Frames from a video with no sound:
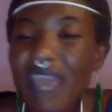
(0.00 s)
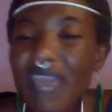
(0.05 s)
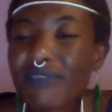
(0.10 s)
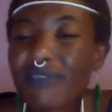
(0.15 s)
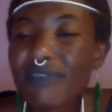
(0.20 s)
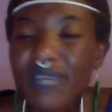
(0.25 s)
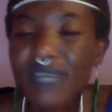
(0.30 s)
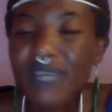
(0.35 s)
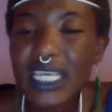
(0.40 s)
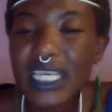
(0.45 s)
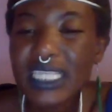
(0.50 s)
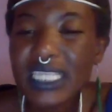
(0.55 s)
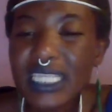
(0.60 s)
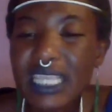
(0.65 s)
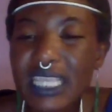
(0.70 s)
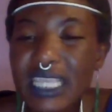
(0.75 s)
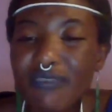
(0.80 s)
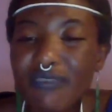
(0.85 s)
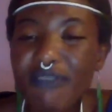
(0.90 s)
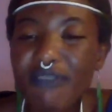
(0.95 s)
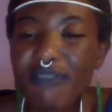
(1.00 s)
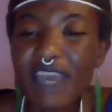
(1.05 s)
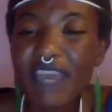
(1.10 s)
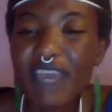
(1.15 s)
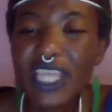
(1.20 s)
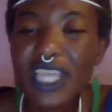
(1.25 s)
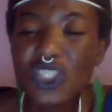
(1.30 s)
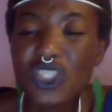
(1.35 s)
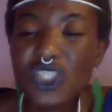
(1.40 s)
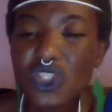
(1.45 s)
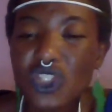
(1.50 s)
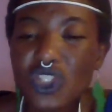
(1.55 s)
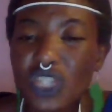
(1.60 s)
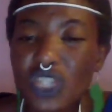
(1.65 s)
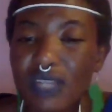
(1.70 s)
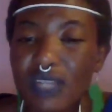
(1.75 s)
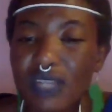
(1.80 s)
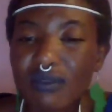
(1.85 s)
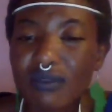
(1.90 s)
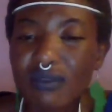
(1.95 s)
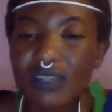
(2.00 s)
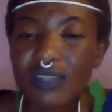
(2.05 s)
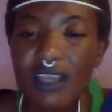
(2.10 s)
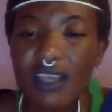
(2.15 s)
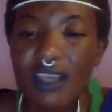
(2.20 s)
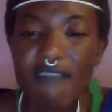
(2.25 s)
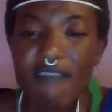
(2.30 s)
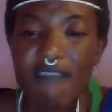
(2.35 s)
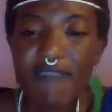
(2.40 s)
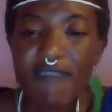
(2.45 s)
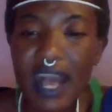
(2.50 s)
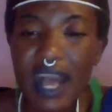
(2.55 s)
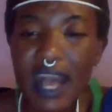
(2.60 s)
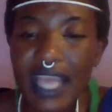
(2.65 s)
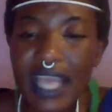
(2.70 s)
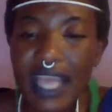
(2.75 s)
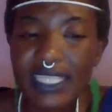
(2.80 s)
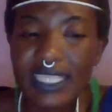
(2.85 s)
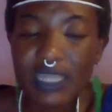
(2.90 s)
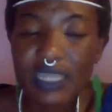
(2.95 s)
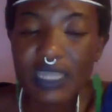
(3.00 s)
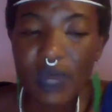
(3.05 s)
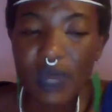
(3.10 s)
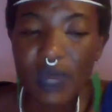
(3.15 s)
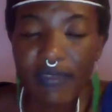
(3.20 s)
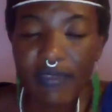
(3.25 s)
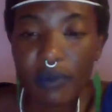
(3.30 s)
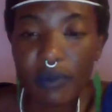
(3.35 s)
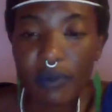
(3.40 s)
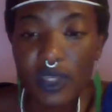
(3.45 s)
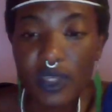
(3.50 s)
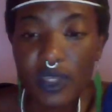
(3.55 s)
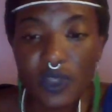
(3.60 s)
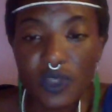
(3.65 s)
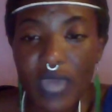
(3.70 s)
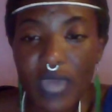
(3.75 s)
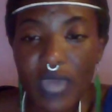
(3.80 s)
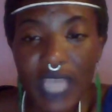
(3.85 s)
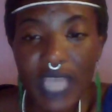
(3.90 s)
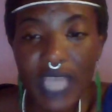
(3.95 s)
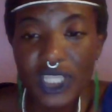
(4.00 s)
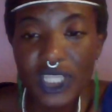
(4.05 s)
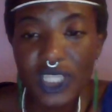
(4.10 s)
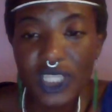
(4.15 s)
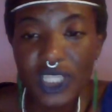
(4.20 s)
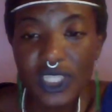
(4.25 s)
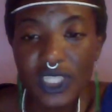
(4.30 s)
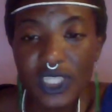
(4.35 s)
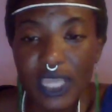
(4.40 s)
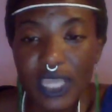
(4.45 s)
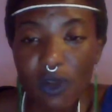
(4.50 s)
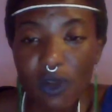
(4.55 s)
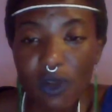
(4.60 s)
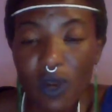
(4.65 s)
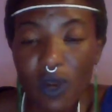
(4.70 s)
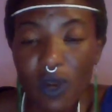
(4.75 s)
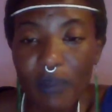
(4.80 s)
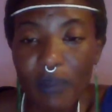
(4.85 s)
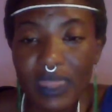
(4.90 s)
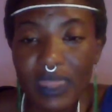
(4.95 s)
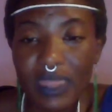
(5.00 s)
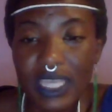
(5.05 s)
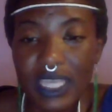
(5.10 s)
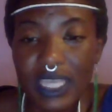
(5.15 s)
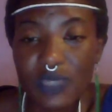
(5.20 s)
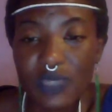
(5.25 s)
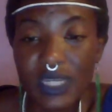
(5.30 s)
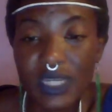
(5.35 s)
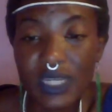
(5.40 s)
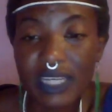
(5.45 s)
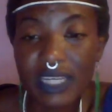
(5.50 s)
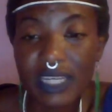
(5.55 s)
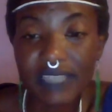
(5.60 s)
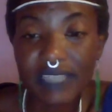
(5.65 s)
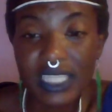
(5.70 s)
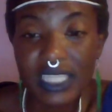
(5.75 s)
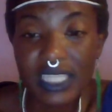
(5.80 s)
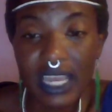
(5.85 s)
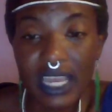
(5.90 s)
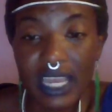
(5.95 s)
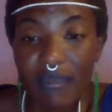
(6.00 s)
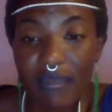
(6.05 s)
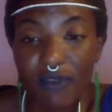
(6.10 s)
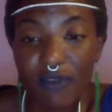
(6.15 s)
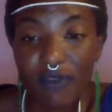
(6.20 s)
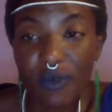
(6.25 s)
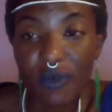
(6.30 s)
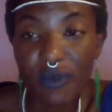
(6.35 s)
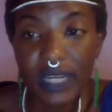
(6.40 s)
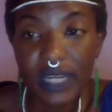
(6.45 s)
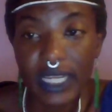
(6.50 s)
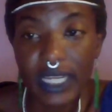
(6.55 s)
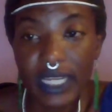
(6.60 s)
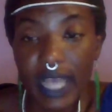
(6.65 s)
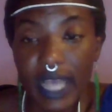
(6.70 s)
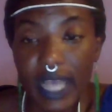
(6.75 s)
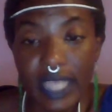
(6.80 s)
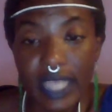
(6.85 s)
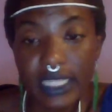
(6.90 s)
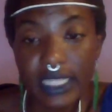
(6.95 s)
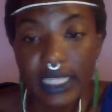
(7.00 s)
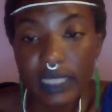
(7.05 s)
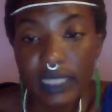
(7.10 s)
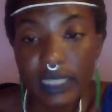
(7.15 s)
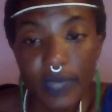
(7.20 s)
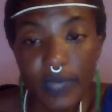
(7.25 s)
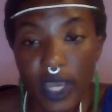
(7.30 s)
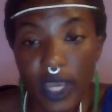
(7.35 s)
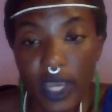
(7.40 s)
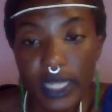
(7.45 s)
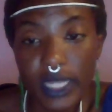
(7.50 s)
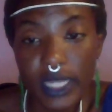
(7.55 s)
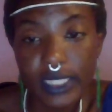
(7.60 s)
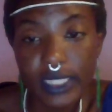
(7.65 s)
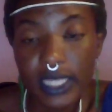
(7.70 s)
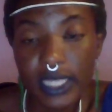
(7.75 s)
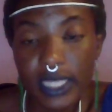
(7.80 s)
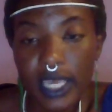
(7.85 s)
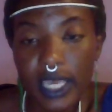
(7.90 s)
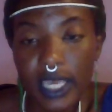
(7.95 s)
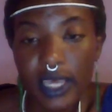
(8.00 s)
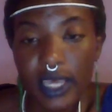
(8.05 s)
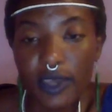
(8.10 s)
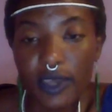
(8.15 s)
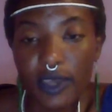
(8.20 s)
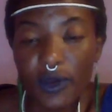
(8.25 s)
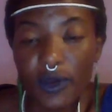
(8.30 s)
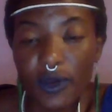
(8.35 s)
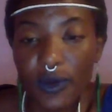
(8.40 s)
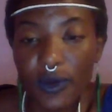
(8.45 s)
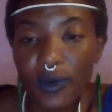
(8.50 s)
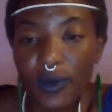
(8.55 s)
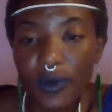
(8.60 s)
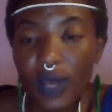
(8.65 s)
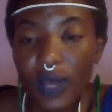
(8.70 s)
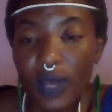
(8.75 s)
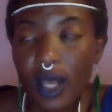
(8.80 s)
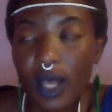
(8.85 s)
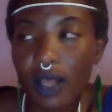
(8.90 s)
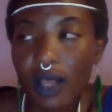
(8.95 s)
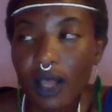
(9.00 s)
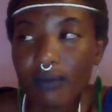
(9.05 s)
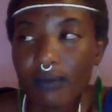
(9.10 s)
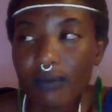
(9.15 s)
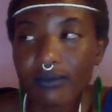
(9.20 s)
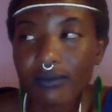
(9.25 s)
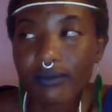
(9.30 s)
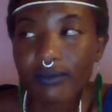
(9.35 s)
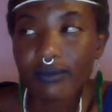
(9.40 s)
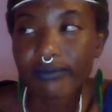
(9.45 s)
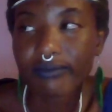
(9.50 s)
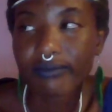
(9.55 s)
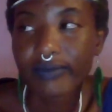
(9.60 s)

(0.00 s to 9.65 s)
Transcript: rivalries and revenge and fights and whatever, because we actually just get caught up in things we didn't even sign up for, really, guys, let's be honest. you know um